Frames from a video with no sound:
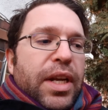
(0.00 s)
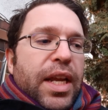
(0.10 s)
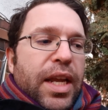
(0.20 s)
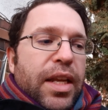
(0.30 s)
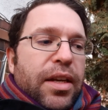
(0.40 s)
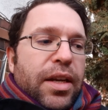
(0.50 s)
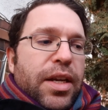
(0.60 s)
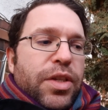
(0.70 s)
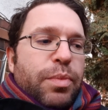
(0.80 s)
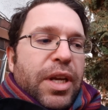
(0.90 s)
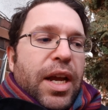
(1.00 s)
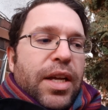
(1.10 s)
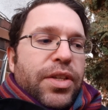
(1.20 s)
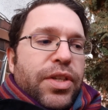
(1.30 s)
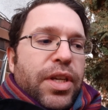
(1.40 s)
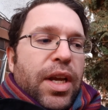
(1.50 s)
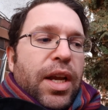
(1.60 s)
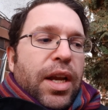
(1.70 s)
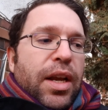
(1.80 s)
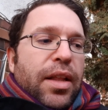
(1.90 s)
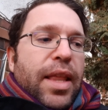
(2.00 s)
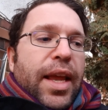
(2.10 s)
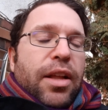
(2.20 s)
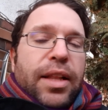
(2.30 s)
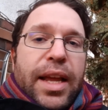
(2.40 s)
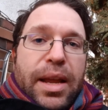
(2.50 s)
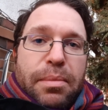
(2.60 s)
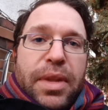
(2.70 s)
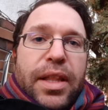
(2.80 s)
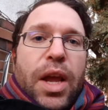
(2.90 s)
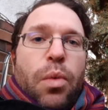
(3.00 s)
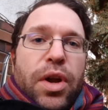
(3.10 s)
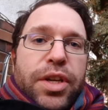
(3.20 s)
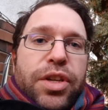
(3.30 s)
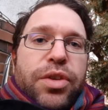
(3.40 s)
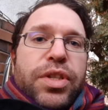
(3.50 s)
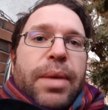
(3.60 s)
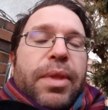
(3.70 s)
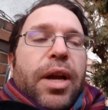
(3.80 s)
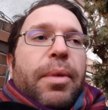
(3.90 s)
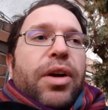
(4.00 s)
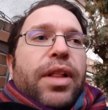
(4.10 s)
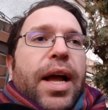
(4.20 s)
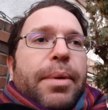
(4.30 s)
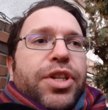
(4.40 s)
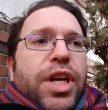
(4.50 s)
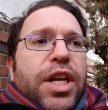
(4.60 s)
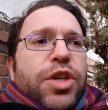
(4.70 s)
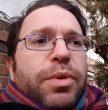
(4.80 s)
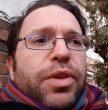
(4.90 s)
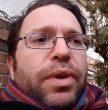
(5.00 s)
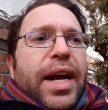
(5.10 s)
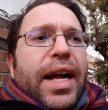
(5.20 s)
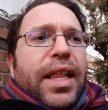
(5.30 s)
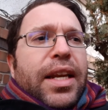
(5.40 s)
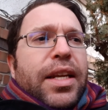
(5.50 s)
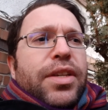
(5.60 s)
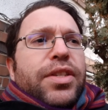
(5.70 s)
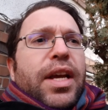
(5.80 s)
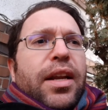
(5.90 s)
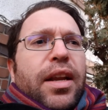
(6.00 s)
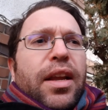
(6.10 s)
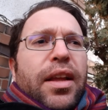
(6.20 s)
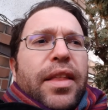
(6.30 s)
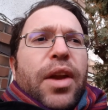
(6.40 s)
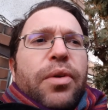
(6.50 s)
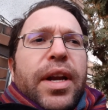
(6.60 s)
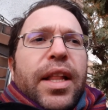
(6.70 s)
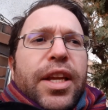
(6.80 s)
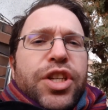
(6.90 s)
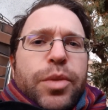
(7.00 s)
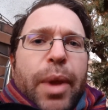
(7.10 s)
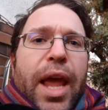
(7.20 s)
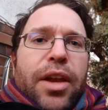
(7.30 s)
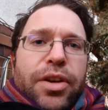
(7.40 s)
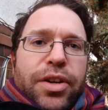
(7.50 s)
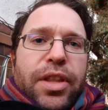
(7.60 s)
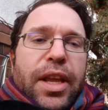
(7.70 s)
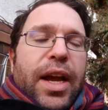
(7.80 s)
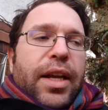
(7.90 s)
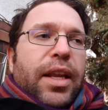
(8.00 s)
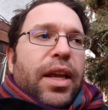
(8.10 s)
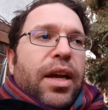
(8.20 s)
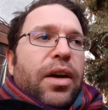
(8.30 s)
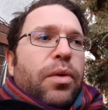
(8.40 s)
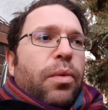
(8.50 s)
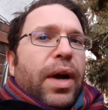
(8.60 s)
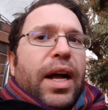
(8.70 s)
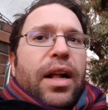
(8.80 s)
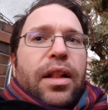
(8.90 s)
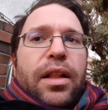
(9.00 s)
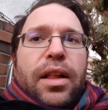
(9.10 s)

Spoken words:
in is because they claim that they want to do something about climate change, but the reality is that they really just pander to the idea while